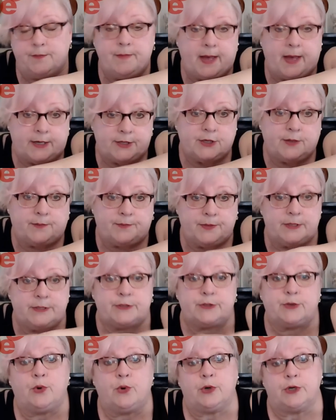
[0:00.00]
match up
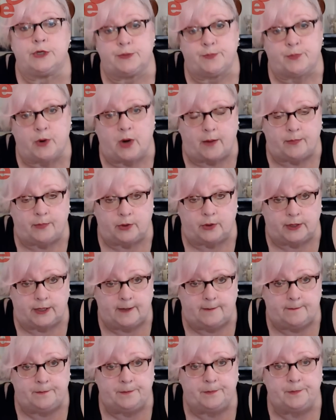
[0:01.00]
these cords properly.